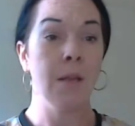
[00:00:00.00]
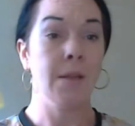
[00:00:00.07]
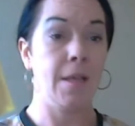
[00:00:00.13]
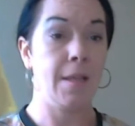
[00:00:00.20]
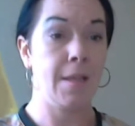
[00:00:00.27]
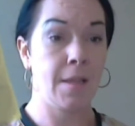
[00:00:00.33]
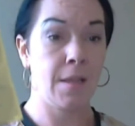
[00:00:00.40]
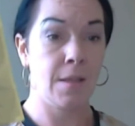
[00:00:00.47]

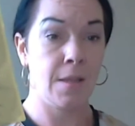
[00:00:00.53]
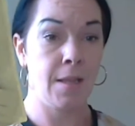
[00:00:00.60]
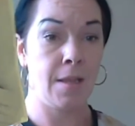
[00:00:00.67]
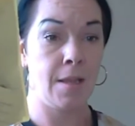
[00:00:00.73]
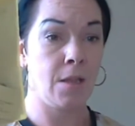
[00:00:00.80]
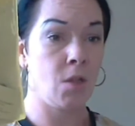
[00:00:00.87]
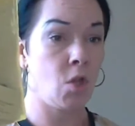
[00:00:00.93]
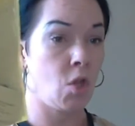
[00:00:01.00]
this
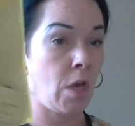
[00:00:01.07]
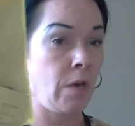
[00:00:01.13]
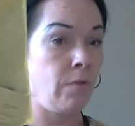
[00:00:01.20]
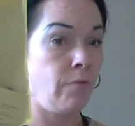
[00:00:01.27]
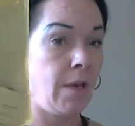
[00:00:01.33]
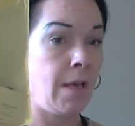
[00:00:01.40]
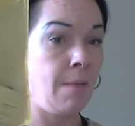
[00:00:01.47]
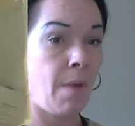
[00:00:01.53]
is
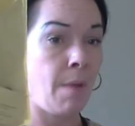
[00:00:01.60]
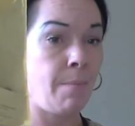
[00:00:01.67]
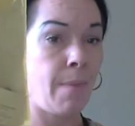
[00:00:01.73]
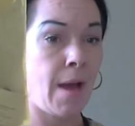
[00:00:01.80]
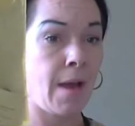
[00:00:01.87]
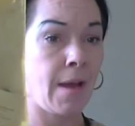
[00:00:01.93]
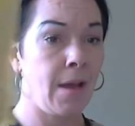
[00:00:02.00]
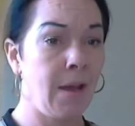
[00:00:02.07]
generally in my
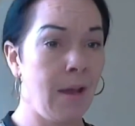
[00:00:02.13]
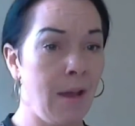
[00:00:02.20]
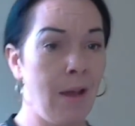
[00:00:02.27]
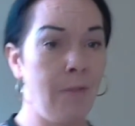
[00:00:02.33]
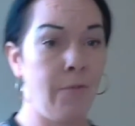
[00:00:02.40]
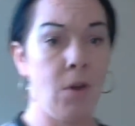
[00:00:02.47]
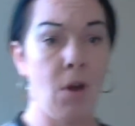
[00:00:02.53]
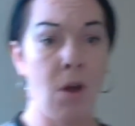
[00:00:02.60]
bag
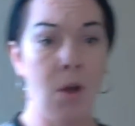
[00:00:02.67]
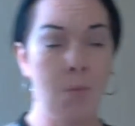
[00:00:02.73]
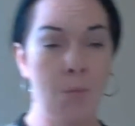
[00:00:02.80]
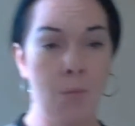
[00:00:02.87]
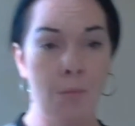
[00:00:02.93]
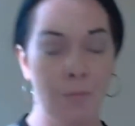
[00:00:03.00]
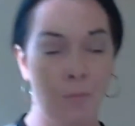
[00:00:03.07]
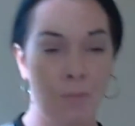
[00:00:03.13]
every night
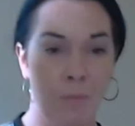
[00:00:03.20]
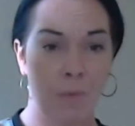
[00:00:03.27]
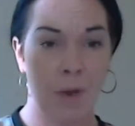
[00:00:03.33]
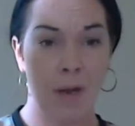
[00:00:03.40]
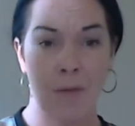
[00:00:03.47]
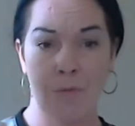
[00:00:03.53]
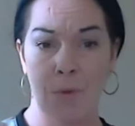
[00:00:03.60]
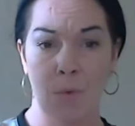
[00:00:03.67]

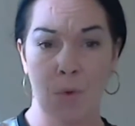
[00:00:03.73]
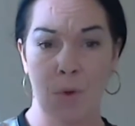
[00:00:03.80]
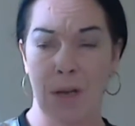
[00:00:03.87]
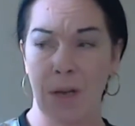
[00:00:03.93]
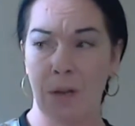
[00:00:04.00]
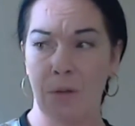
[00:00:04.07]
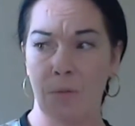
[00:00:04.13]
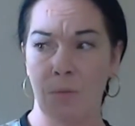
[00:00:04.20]
and every
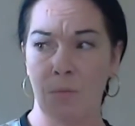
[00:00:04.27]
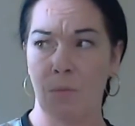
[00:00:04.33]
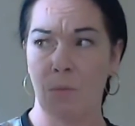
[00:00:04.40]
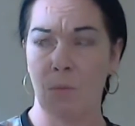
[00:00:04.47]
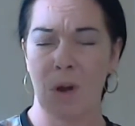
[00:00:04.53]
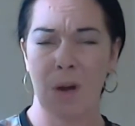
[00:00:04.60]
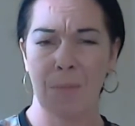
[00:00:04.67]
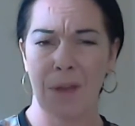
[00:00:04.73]
morning
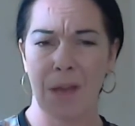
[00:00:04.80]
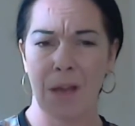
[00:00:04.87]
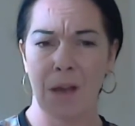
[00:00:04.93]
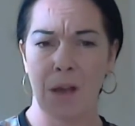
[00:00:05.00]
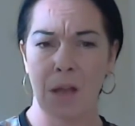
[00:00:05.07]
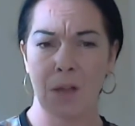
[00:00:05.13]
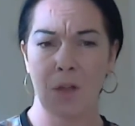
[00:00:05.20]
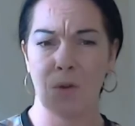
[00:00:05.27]
while I'm
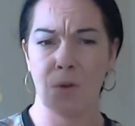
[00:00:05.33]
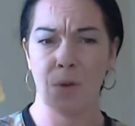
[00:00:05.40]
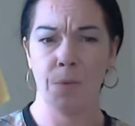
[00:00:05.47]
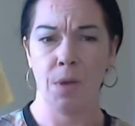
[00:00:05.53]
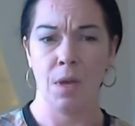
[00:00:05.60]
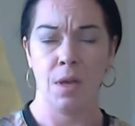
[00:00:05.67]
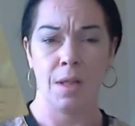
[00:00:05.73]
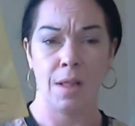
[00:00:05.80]
here at home.
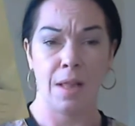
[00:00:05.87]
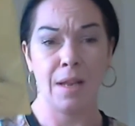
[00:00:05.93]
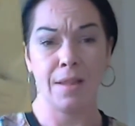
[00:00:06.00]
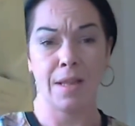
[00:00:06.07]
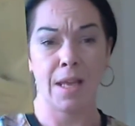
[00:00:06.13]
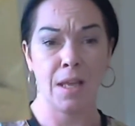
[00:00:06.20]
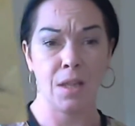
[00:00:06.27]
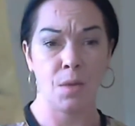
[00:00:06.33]
And then I
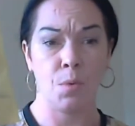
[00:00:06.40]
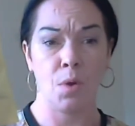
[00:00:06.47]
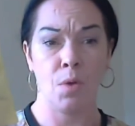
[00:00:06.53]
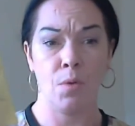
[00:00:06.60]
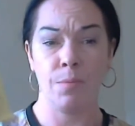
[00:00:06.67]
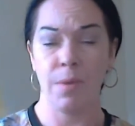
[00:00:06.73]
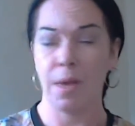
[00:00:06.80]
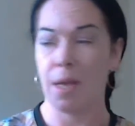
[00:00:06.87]
take it to
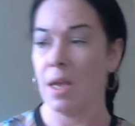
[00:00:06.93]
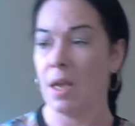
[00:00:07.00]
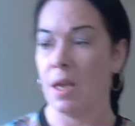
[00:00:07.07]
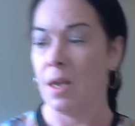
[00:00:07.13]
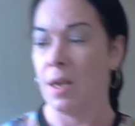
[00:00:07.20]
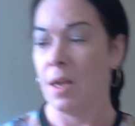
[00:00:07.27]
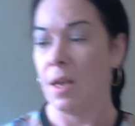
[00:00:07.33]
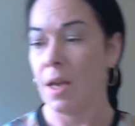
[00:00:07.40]
work with me,
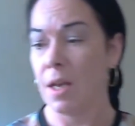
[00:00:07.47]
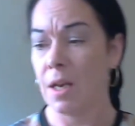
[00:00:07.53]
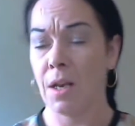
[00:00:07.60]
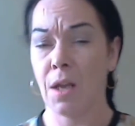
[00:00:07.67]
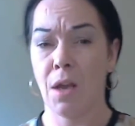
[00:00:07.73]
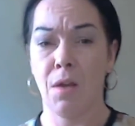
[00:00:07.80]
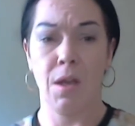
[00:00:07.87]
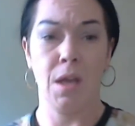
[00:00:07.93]
and then I
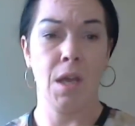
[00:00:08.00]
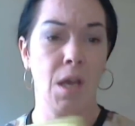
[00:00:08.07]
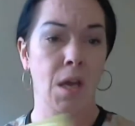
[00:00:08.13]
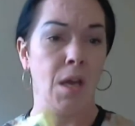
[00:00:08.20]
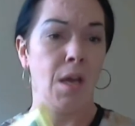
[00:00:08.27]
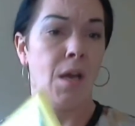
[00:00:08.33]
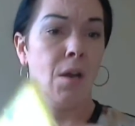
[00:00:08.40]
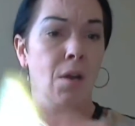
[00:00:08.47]
go,
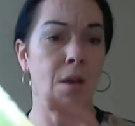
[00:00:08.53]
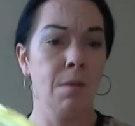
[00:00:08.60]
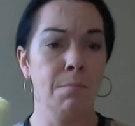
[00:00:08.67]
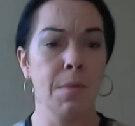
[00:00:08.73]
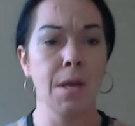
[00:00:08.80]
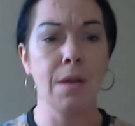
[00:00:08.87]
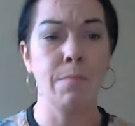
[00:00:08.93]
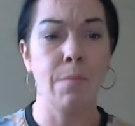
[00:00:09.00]
yeah, look at
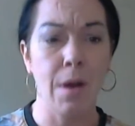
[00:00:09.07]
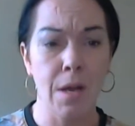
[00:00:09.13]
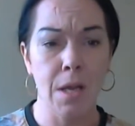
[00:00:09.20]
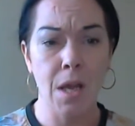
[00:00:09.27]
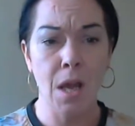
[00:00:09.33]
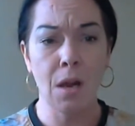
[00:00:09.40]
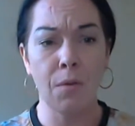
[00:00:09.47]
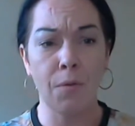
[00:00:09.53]
me, my
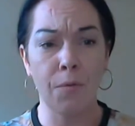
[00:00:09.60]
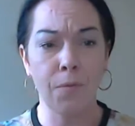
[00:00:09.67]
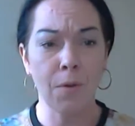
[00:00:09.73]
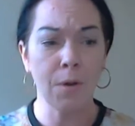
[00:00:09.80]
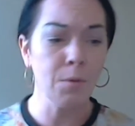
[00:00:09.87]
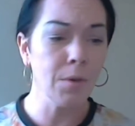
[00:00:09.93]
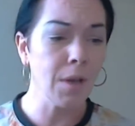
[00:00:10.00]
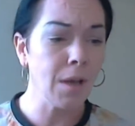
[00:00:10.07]
yellow
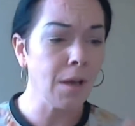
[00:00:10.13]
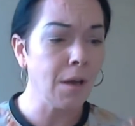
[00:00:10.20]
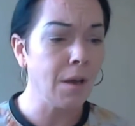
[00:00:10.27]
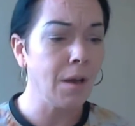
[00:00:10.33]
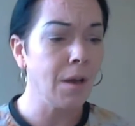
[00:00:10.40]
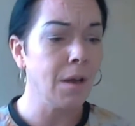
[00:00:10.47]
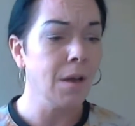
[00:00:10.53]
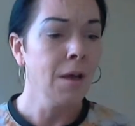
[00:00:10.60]

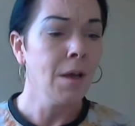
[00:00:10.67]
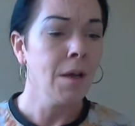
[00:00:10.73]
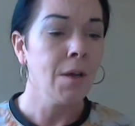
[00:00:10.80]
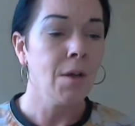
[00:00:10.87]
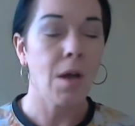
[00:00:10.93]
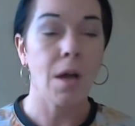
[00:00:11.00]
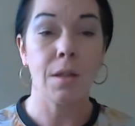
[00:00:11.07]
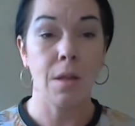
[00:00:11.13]
folder.
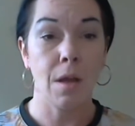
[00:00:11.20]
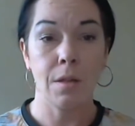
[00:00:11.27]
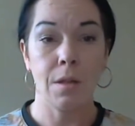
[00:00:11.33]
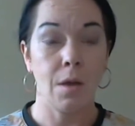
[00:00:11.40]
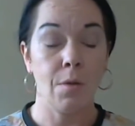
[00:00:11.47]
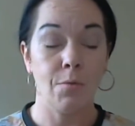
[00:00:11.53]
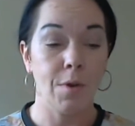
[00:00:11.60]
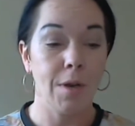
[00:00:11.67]
I
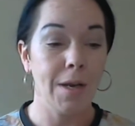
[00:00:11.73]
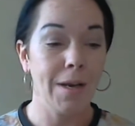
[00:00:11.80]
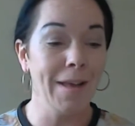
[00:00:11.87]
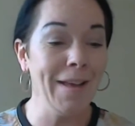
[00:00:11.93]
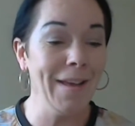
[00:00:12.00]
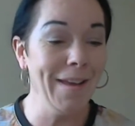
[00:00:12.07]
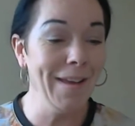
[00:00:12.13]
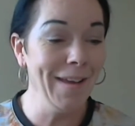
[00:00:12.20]
don't really.
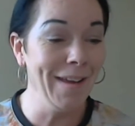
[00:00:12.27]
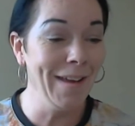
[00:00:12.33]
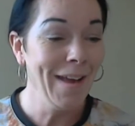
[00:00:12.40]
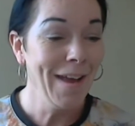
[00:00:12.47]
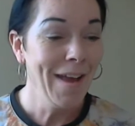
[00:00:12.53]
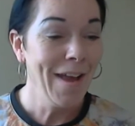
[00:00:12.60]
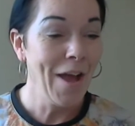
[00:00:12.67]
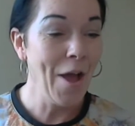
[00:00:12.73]

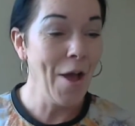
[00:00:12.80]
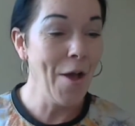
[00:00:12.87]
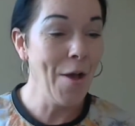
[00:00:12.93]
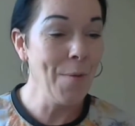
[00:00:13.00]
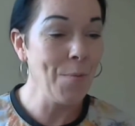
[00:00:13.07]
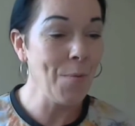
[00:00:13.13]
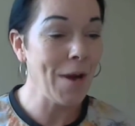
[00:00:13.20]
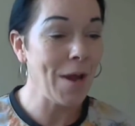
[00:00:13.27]

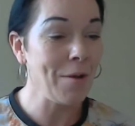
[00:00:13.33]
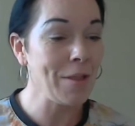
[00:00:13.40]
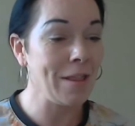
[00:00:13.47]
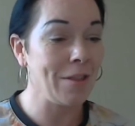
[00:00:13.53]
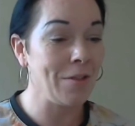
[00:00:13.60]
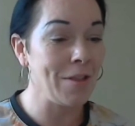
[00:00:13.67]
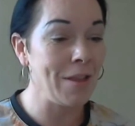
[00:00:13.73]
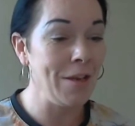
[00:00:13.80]
What else
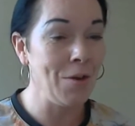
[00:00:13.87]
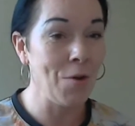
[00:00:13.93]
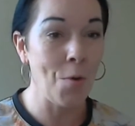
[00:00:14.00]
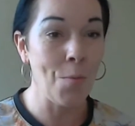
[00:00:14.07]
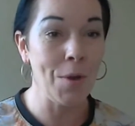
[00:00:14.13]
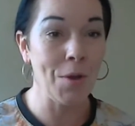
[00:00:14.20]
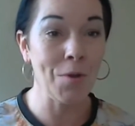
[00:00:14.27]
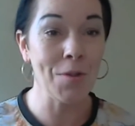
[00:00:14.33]
does it
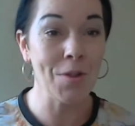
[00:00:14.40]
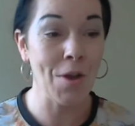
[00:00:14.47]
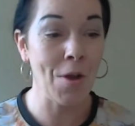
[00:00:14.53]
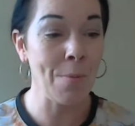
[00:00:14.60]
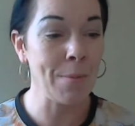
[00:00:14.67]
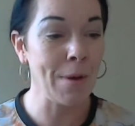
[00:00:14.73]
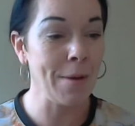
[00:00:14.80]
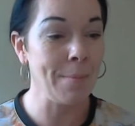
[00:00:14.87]
normally
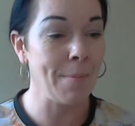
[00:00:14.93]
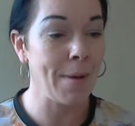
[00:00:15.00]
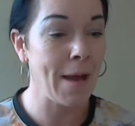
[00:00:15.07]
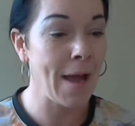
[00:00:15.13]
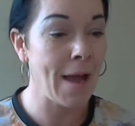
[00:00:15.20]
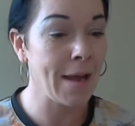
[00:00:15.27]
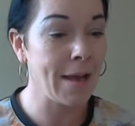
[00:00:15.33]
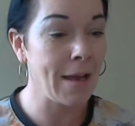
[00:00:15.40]
contain my
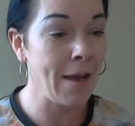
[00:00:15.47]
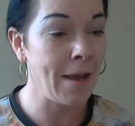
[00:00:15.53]
bag?